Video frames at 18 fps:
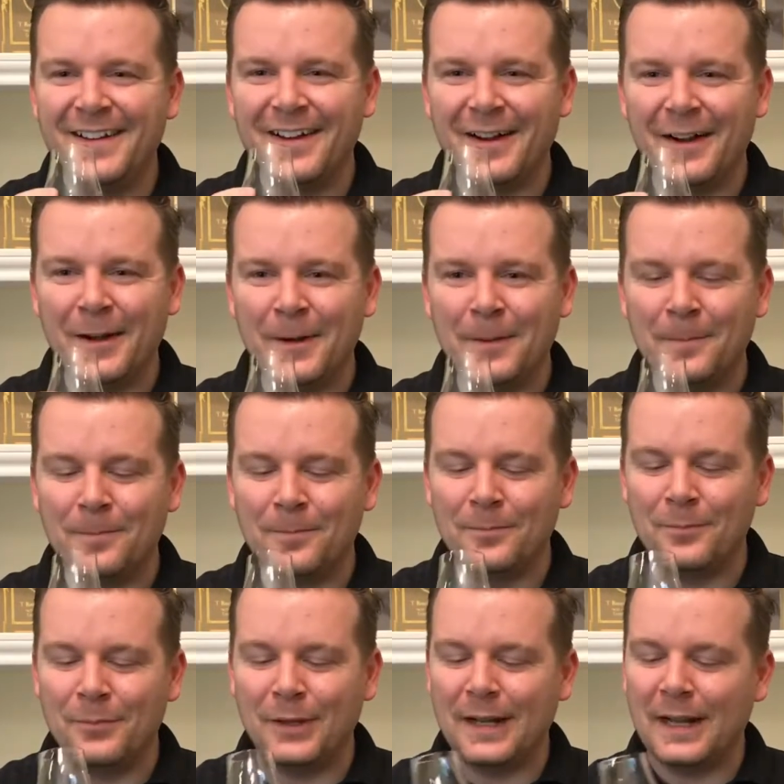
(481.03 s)

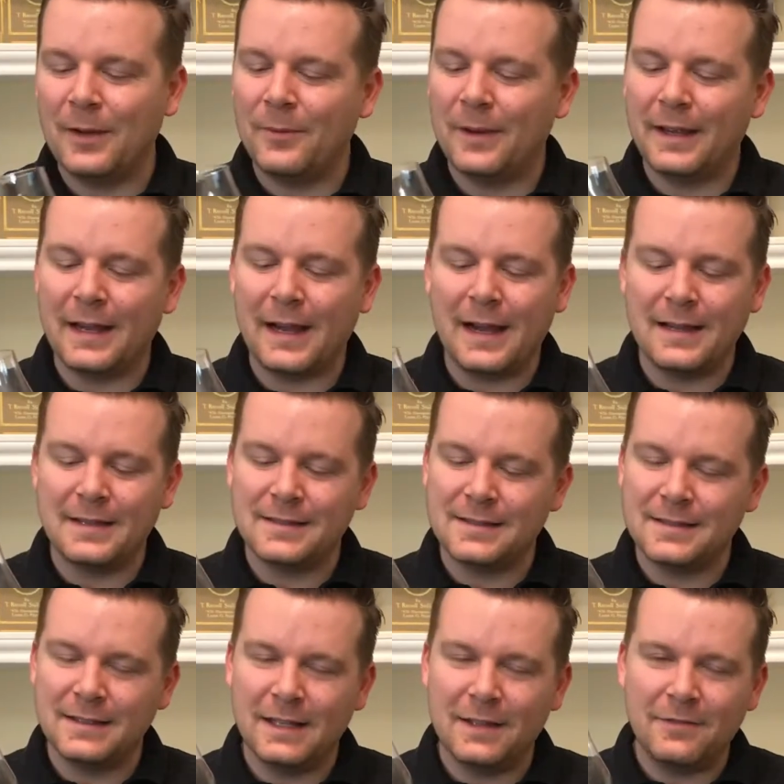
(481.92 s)
But anyway,
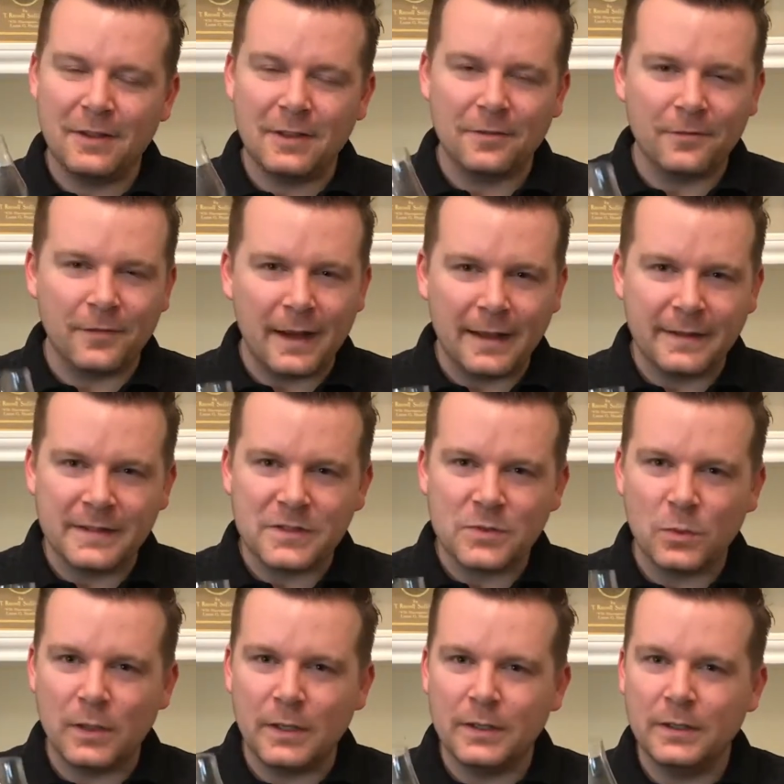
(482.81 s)
guys, if you can find
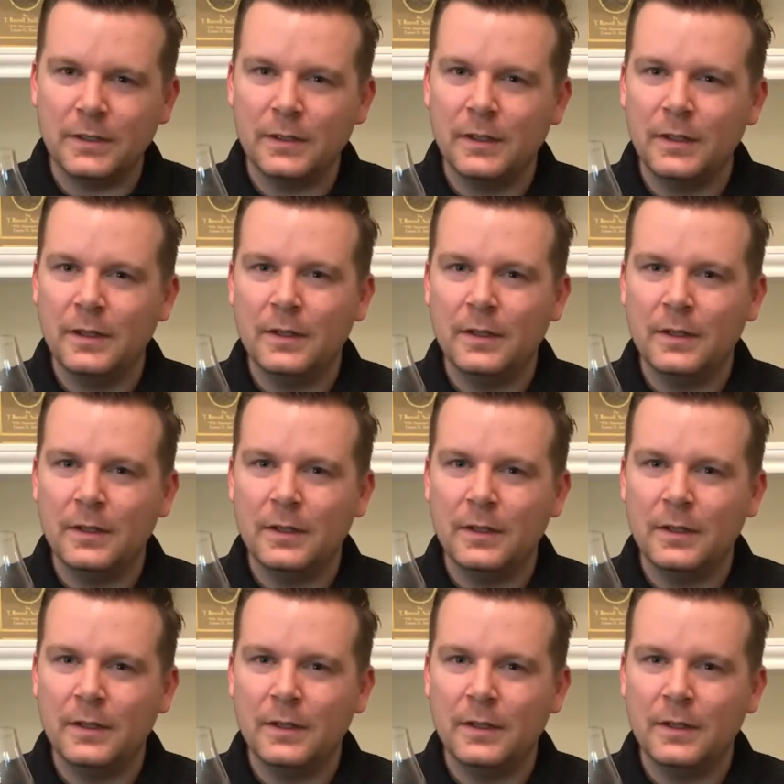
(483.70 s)
this one,